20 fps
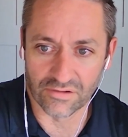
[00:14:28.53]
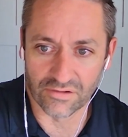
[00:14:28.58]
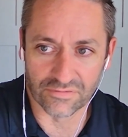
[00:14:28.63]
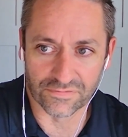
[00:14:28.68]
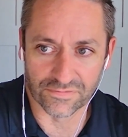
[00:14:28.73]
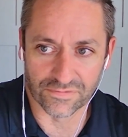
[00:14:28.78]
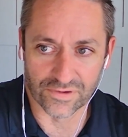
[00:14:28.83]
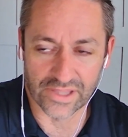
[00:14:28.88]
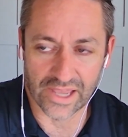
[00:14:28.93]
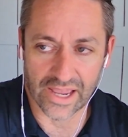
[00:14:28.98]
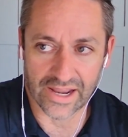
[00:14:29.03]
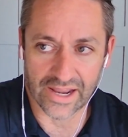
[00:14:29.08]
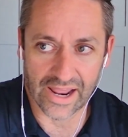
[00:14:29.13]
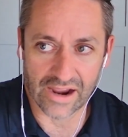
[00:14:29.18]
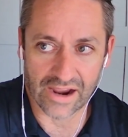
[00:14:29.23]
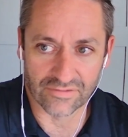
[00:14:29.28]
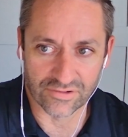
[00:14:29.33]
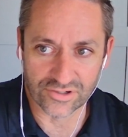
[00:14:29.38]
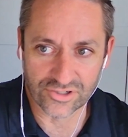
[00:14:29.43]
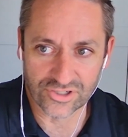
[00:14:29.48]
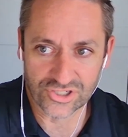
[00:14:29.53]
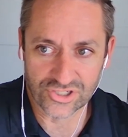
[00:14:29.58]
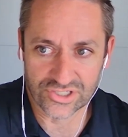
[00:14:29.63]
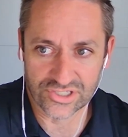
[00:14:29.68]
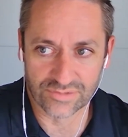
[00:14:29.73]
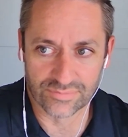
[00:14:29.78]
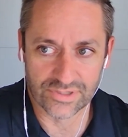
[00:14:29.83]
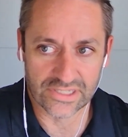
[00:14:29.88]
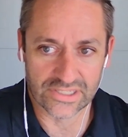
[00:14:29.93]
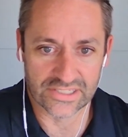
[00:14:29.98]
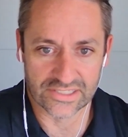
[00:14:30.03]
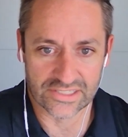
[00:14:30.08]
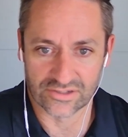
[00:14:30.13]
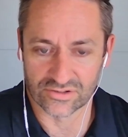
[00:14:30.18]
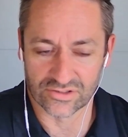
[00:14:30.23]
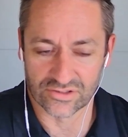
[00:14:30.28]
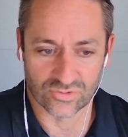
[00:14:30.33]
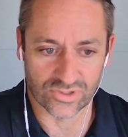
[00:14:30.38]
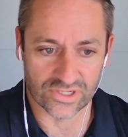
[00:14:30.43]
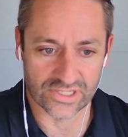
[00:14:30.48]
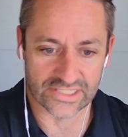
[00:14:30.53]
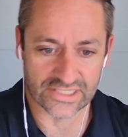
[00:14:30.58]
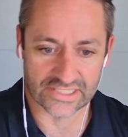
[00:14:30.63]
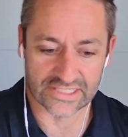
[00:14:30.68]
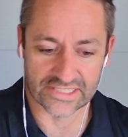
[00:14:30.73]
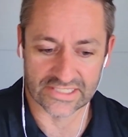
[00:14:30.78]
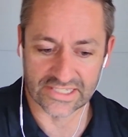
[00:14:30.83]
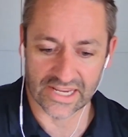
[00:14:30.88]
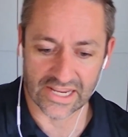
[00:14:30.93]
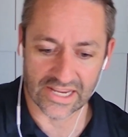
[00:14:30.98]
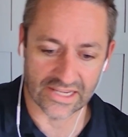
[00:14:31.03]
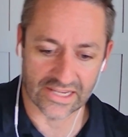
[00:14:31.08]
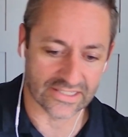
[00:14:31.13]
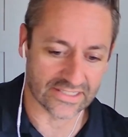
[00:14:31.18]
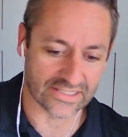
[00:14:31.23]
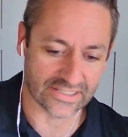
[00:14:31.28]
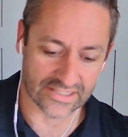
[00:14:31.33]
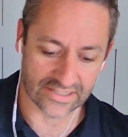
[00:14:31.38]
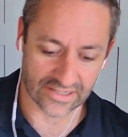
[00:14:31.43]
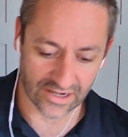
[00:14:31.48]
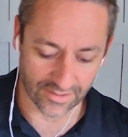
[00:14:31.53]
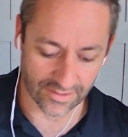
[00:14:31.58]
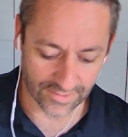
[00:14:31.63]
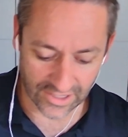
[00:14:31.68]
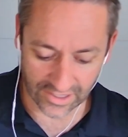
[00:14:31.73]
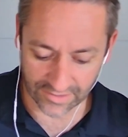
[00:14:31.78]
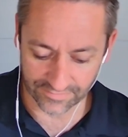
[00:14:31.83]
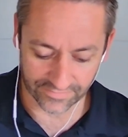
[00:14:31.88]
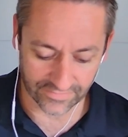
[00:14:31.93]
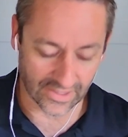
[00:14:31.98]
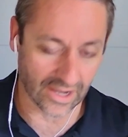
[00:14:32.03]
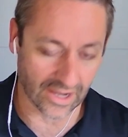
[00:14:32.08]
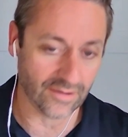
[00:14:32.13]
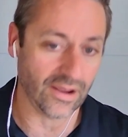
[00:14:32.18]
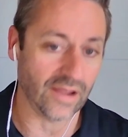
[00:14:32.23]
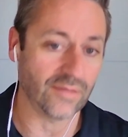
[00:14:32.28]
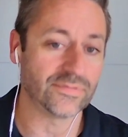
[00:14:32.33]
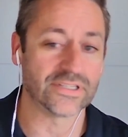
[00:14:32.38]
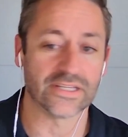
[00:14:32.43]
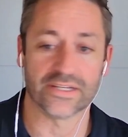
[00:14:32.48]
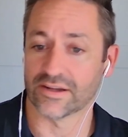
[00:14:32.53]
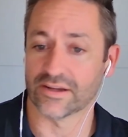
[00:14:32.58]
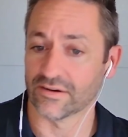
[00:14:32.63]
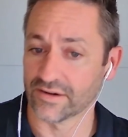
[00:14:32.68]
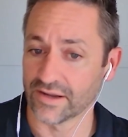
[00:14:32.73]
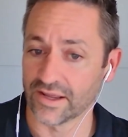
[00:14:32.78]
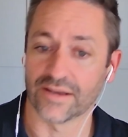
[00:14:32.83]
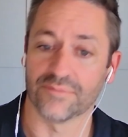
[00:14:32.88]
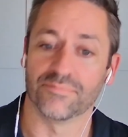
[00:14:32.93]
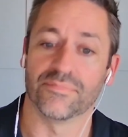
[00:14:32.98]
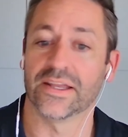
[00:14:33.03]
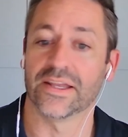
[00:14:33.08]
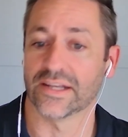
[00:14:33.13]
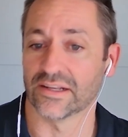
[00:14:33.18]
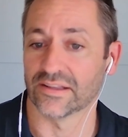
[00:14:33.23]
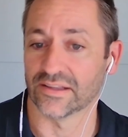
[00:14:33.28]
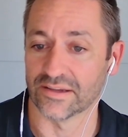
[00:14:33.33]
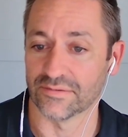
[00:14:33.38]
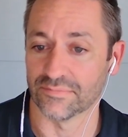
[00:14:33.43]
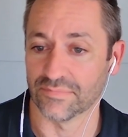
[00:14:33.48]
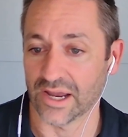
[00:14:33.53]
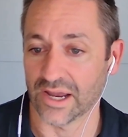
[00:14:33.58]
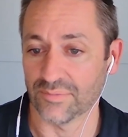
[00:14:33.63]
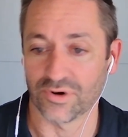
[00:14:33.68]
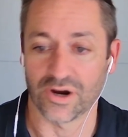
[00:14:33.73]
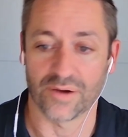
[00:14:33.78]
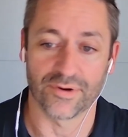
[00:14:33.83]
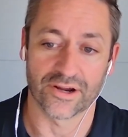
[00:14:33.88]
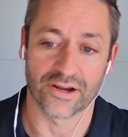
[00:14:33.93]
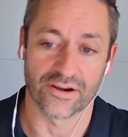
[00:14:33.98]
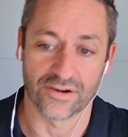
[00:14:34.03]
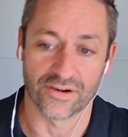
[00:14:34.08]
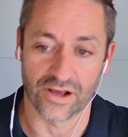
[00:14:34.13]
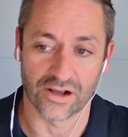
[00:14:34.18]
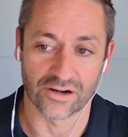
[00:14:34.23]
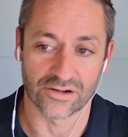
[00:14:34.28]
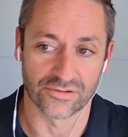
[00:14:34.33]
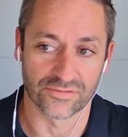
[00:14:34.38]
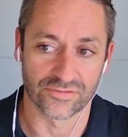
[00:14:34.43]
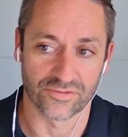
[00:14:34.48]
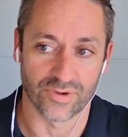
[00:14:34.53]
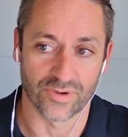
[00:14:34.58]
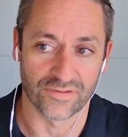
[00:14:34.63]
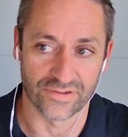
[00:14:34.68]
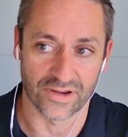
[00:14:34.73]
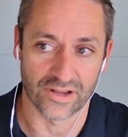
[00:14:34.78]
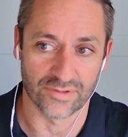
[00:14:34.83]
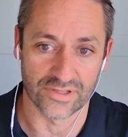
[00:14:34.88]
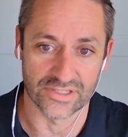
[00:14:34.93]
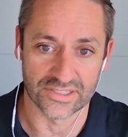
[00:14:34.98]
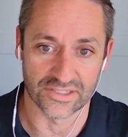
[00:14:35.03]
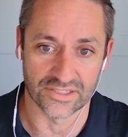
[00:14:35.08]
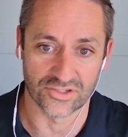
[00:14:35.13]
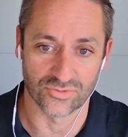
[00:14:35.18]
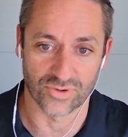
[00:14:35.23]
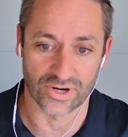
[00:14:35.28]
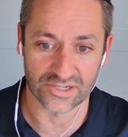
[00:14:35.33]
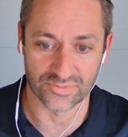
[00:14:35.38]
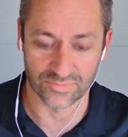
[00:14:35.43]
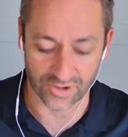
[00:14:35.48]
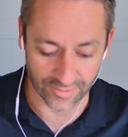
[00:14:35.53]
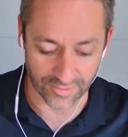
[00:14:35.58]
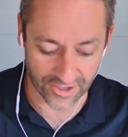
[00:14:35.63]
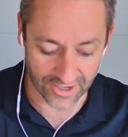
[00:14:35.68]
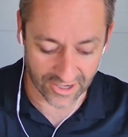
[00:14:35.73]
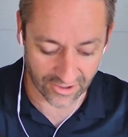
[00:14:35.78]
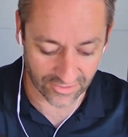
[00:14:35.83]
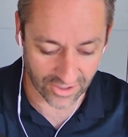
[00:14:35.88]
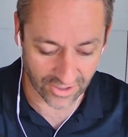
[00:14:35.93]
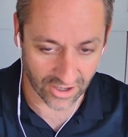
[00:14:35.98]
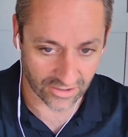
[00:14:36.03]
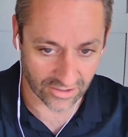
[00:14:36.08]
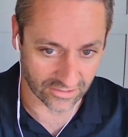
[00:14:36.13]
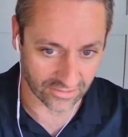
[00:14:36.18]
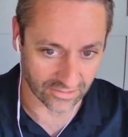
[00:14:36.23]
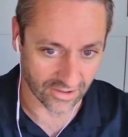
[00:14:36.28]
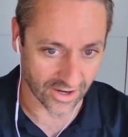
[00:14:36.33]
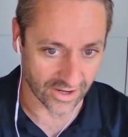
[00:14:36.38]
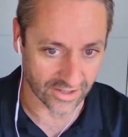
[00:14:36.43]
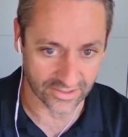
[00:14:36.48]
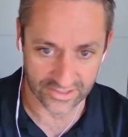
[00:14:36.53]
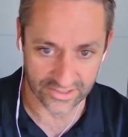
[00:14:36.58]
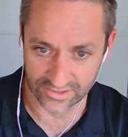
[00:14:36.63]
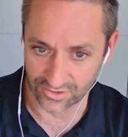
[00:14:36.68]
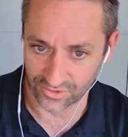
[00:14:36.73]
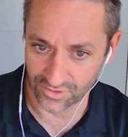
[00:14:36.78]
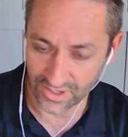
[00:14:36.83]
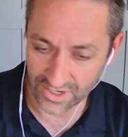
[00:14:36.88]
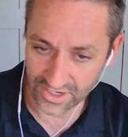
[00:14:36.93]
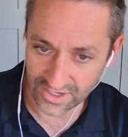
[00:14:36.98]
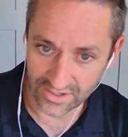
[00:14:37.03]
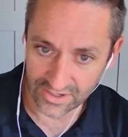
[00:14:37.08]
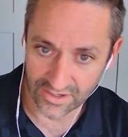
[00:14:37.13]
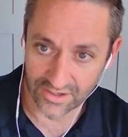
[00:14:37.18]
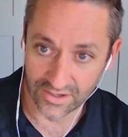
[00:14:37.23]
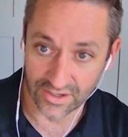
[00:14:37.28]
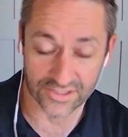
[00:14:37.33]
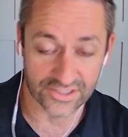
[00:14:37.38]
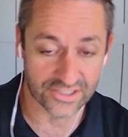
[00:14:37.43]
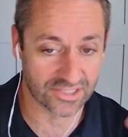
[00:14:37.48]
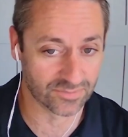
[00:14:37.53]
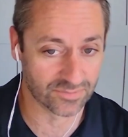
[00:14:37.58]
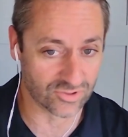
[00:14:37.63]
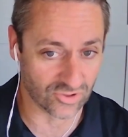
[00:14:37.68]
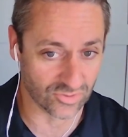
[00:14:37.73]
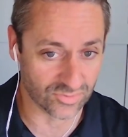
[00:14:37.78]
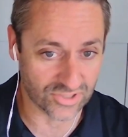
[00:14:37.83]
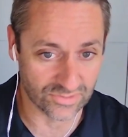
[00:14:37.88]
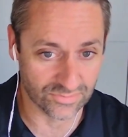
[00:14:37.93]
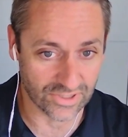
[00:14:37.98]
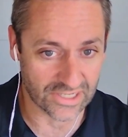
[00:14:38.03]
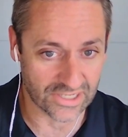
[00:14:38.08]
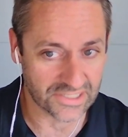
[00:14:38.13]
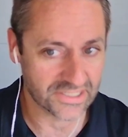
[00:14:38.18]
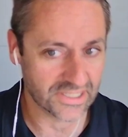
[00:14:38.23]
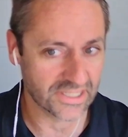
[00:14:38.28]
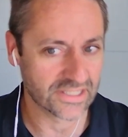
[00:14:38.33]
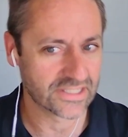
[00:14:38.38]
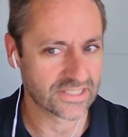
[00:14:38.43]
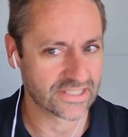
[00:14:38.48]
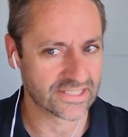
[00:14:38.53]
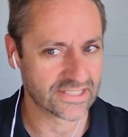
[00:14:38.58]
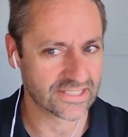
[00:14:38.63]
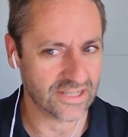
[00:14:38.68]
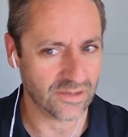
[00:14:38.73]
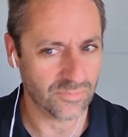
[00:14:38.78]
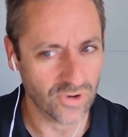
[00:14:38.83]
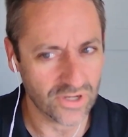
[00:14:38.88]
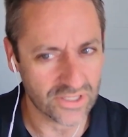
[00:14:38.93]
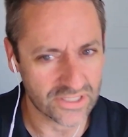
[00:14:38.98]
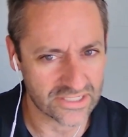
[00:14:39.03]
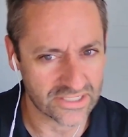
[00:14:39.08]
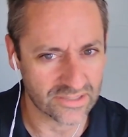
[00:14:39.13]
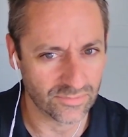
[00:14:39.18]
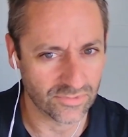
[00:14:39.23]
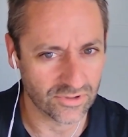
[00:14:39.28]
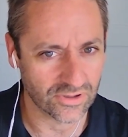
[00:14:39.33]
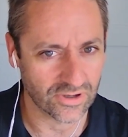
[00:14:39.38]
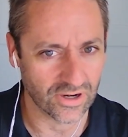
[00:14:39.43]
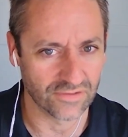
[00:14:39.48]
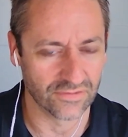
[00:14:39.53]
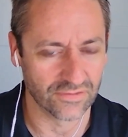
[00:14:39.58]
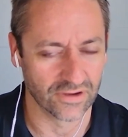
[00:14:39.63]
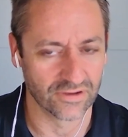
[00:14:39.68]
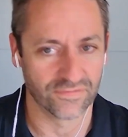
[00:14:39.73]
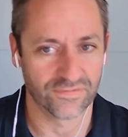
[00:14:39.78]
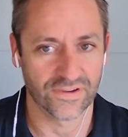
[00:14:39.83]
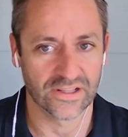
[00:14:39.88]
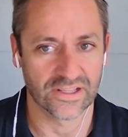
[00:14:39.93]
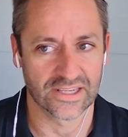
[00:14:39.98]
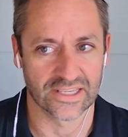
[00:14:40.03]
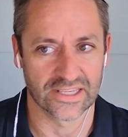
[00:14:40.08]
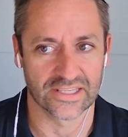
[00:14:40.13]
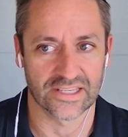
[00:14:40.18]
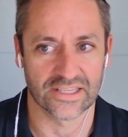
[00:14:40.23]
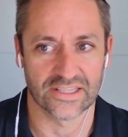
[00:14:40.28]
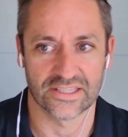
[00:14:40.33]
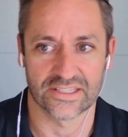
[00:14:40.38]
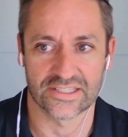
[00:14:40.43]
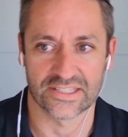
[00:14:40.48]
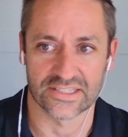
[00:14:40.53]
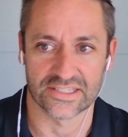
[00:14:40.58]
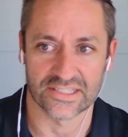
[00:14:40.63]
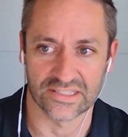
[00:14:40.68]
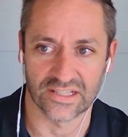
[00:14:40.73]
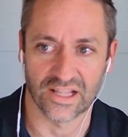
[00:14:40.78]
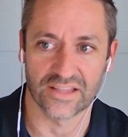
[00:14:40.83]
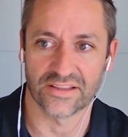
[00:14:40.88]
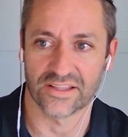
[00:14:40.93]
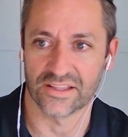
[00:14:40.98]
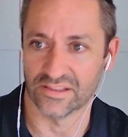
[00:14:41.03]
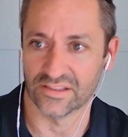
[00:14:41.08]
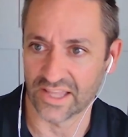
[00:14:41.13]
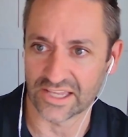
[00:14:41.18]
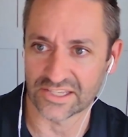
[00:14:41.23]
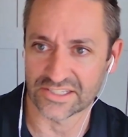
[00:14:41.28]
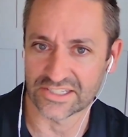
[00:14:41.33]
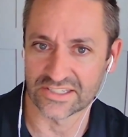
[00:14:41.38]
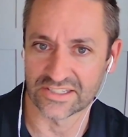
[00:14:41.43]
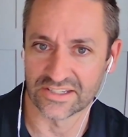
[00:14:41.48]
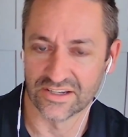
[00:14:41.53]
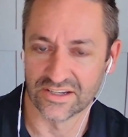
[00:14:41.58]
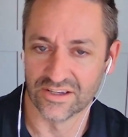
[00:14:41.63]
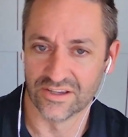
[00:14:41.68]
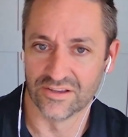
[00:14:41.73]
For that average to be still 26 days, I'm sitting here now. Admittedly, my primary care doctor for my family is a direct primary care doctor, right? So it's subscription based. It's somewhat similar. I feel like it's a slightly less